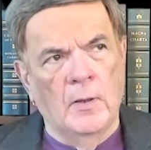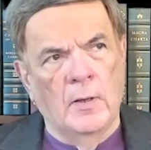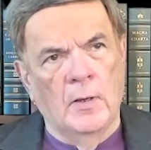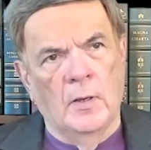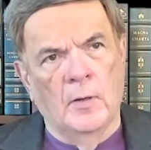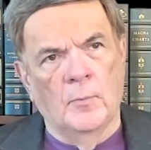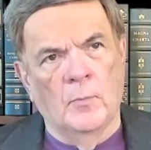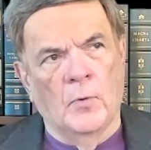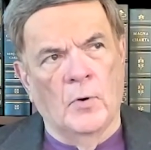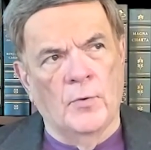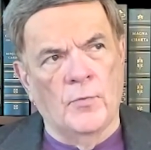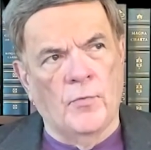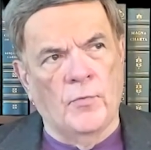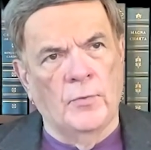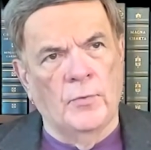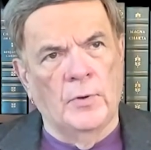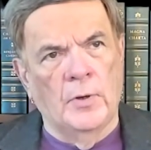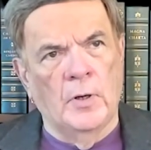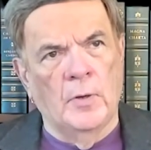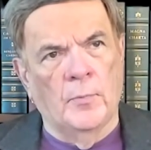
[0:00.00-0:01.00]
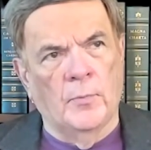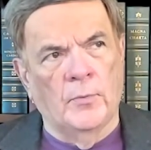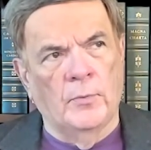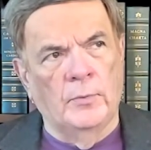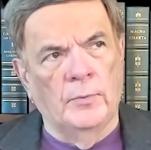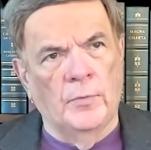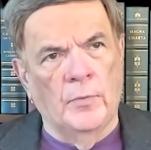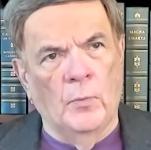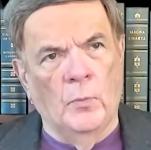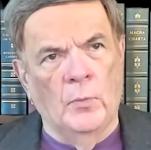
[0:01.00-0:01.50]
in March and
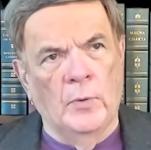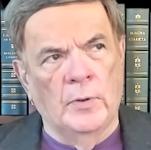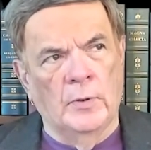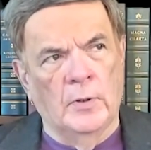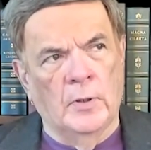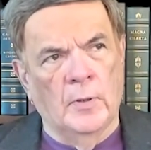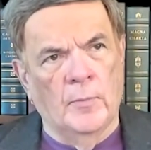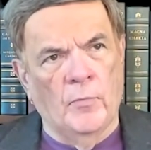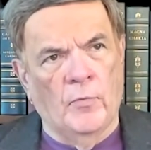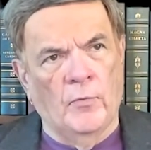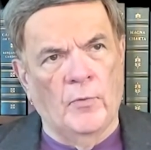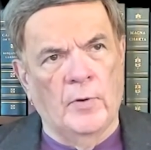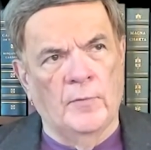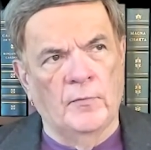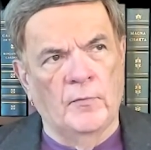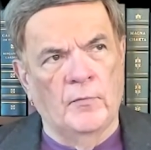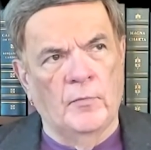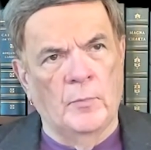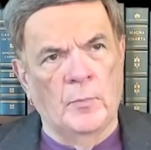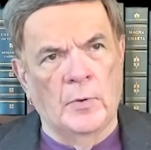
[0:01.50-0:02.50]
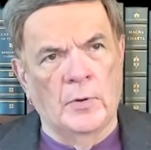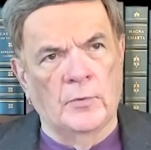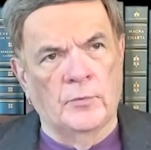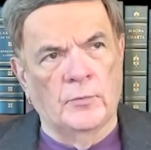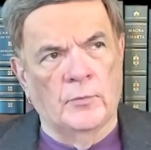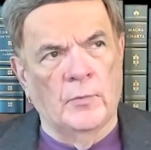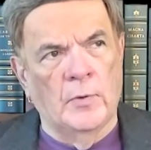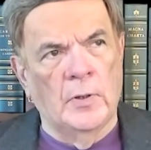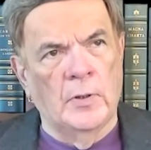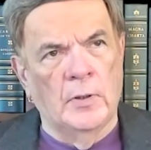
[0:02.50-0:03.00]
April, and the wind comes off of the
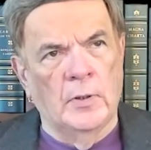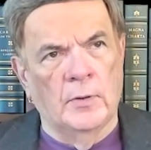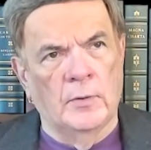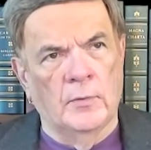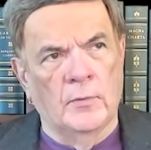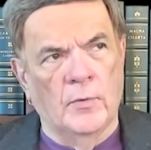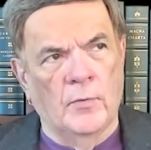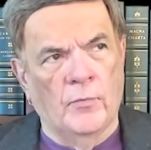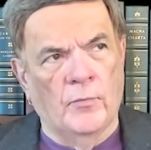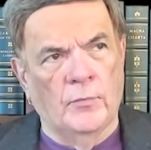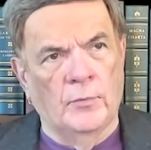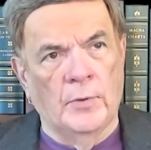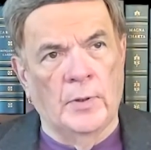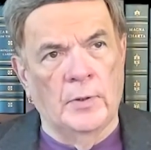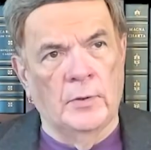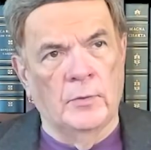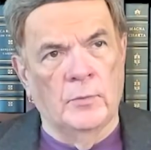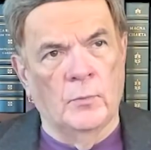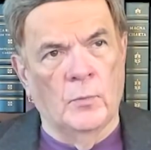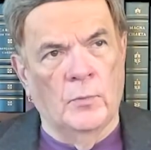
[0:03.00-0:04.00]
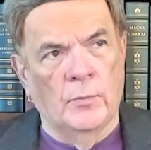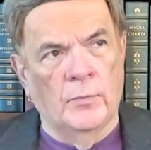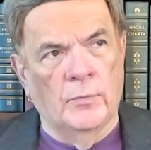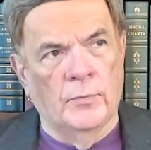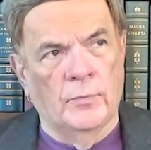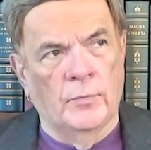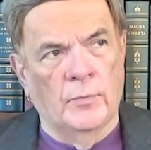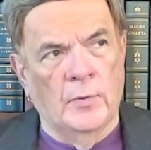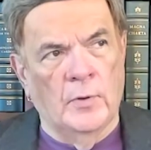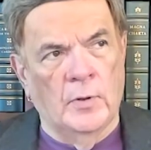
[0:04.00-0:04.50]
Mediterranean that's laden with
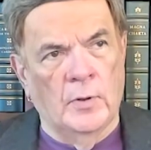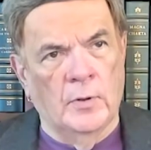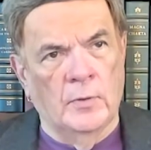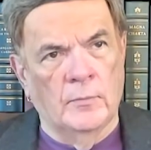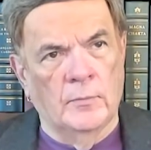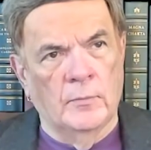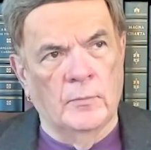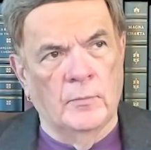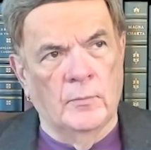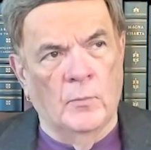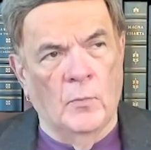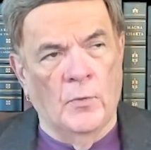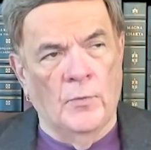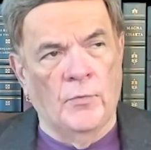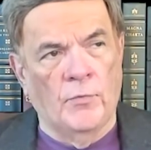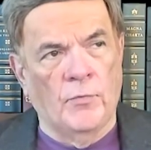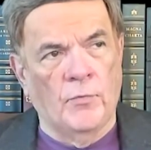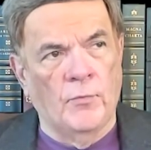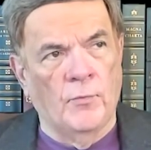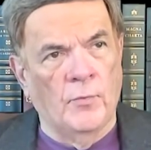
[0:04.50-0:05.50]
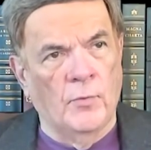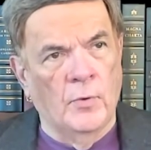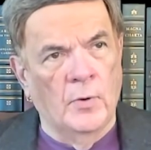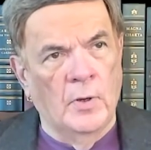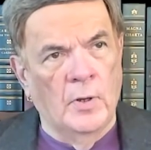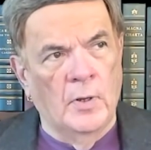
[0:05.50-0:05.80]
moisture.